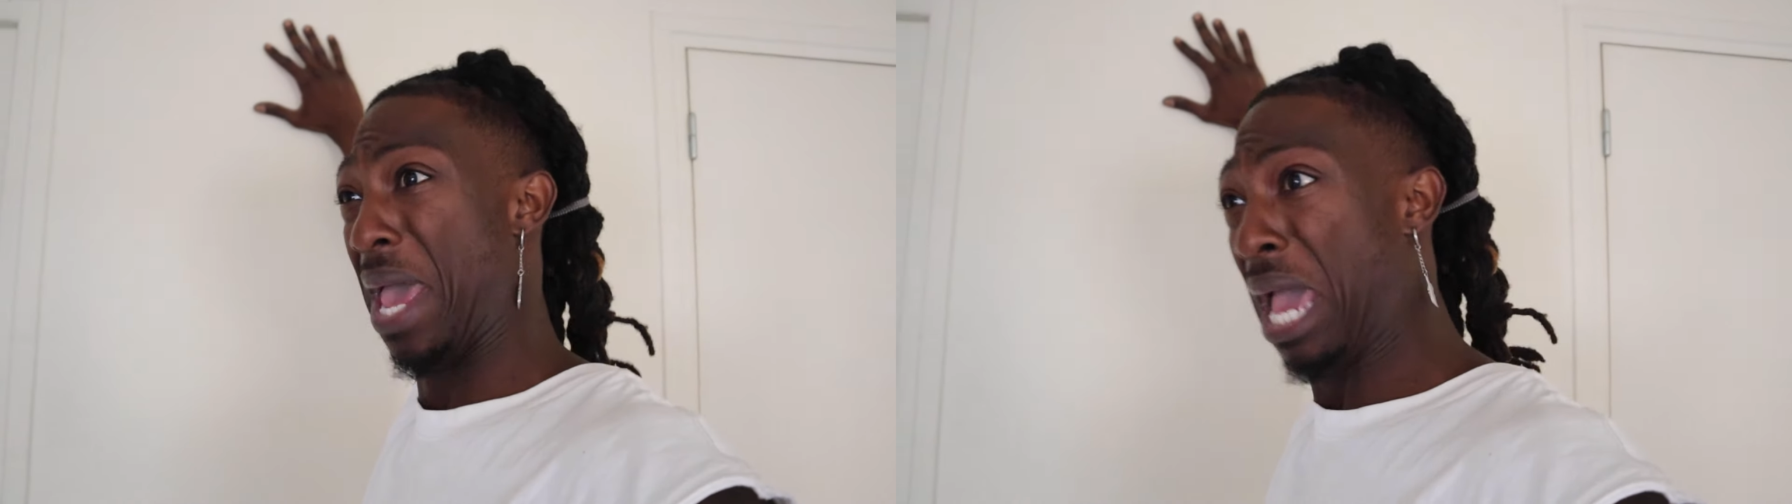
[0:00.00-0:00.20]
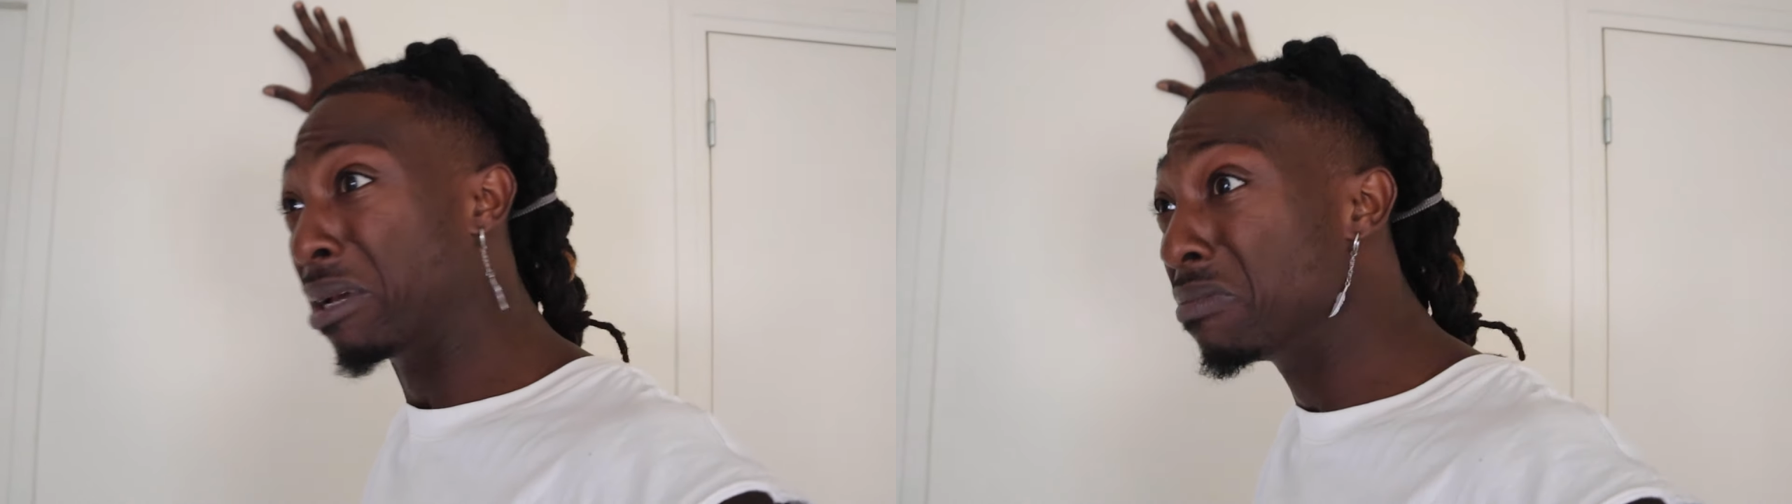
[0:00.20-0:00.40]

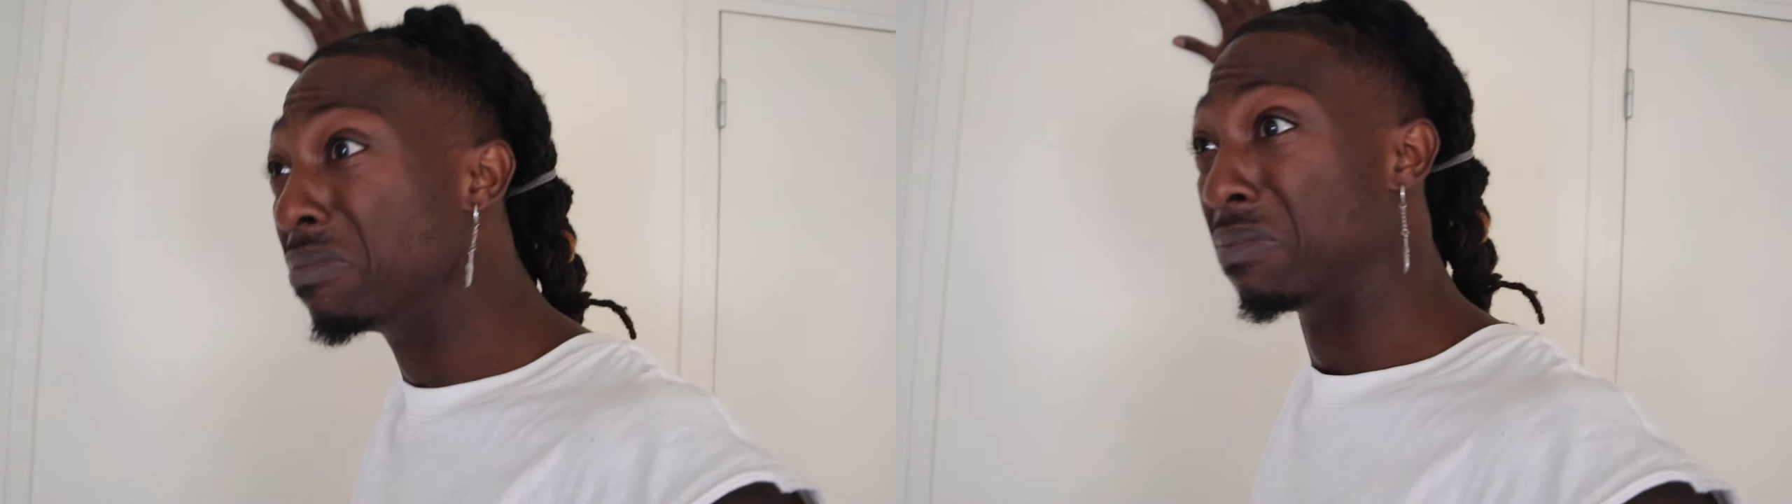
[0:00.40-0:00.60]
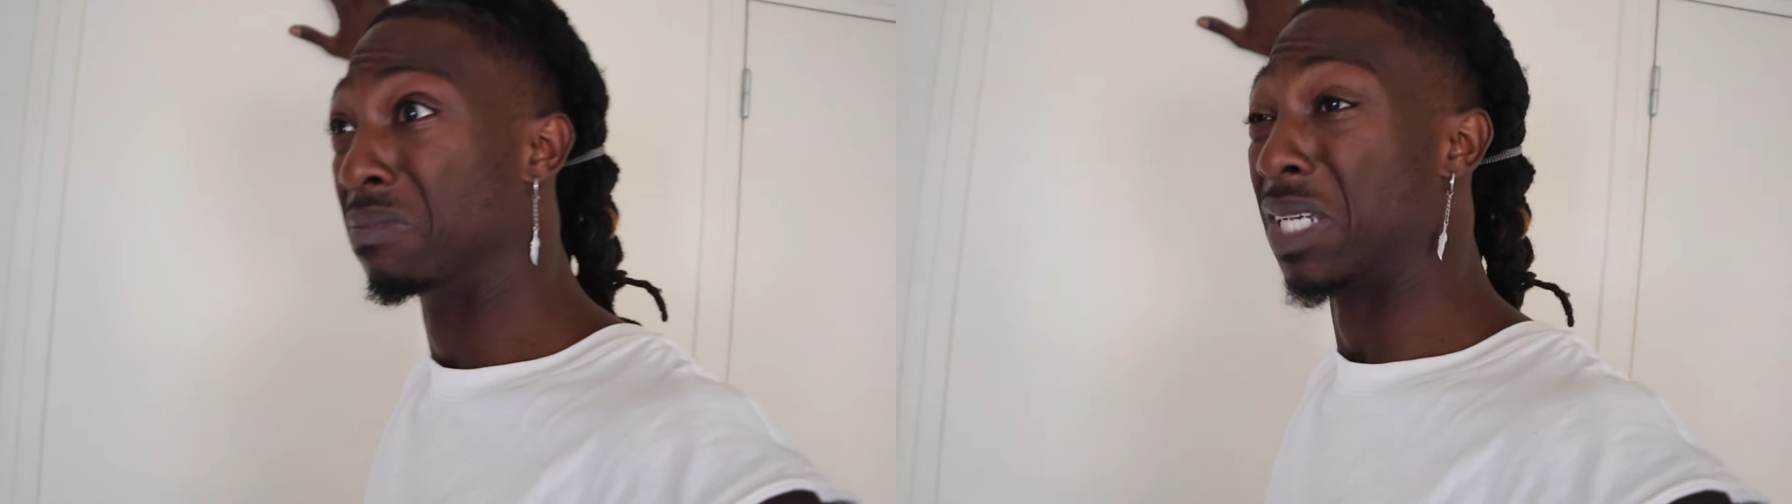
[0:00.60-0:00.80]
back.
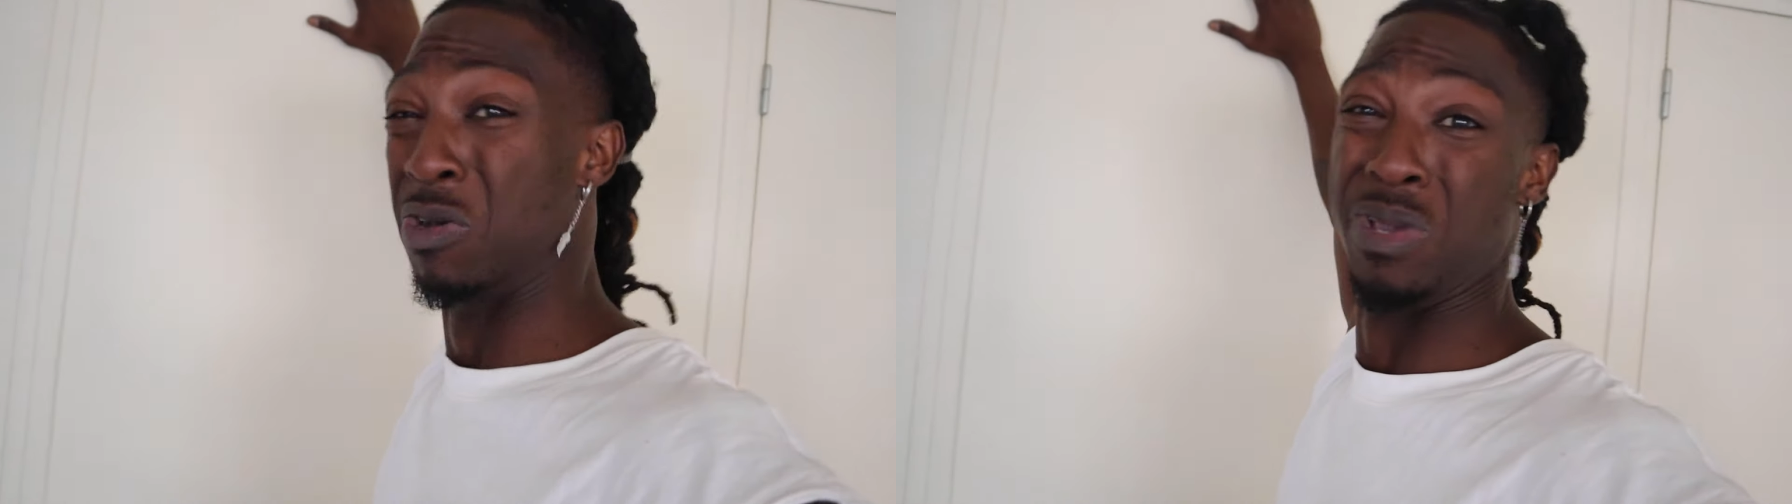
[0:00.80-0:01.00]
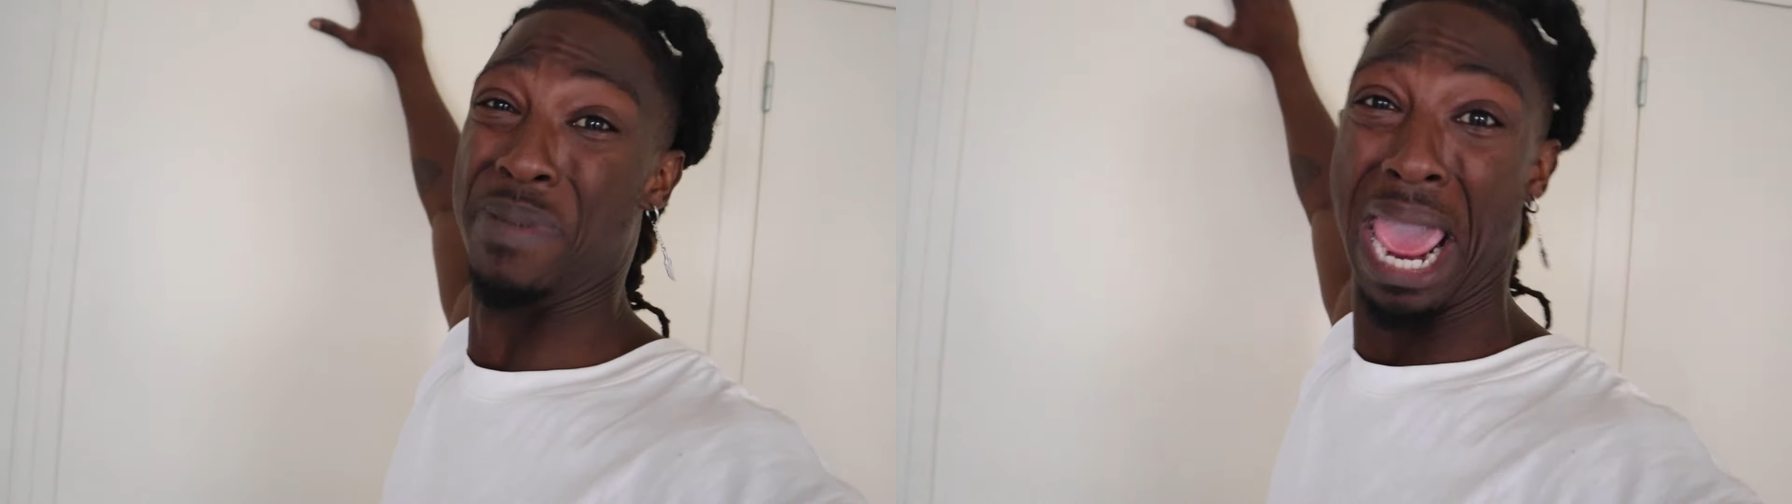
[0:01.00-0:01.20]

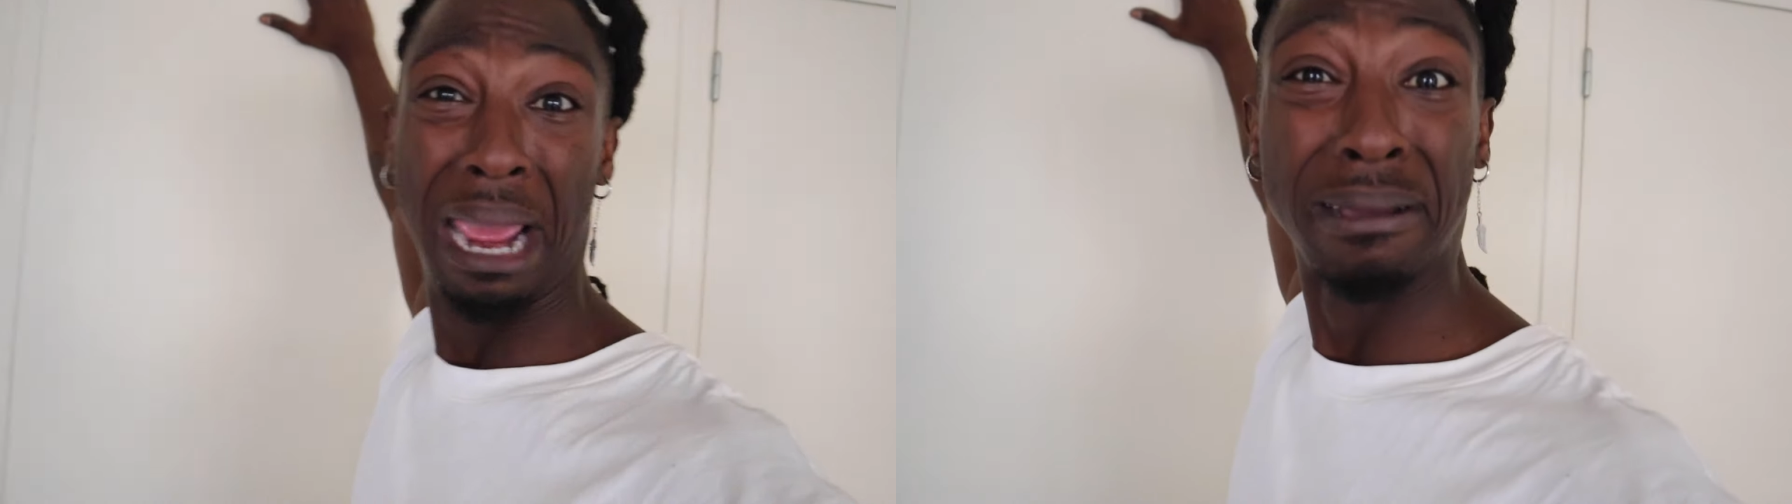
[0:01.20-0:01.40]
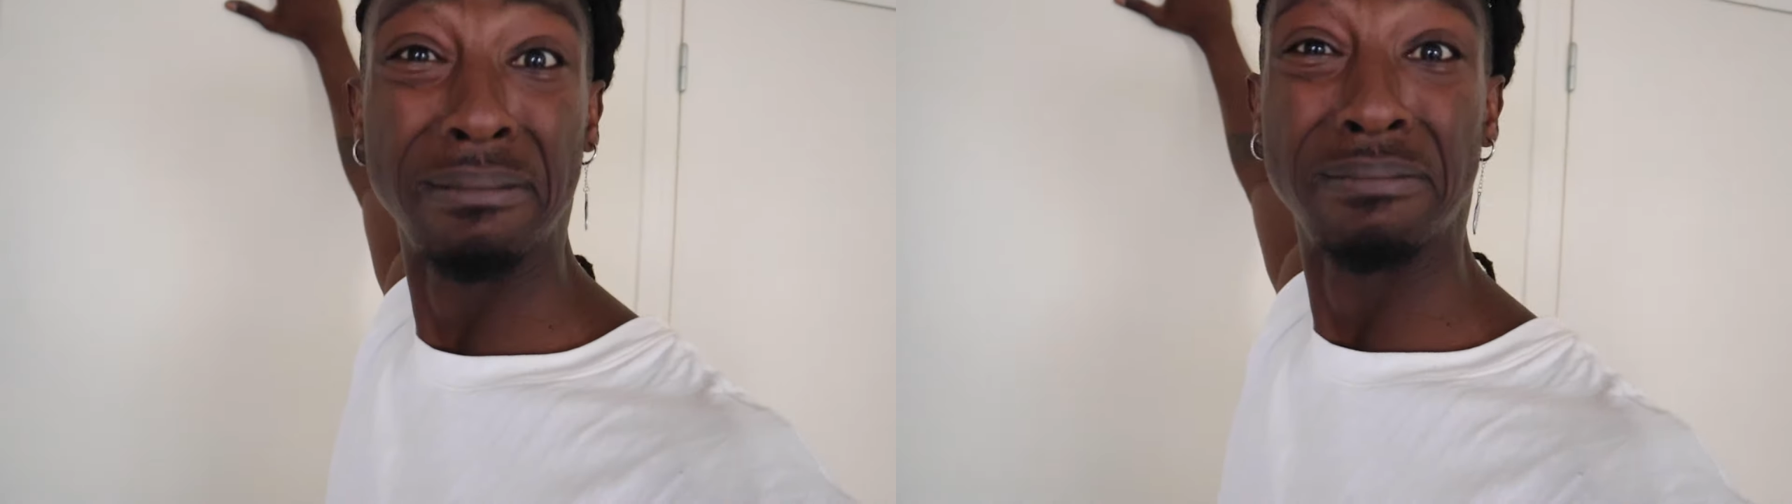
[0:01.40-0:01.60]
Cause we back.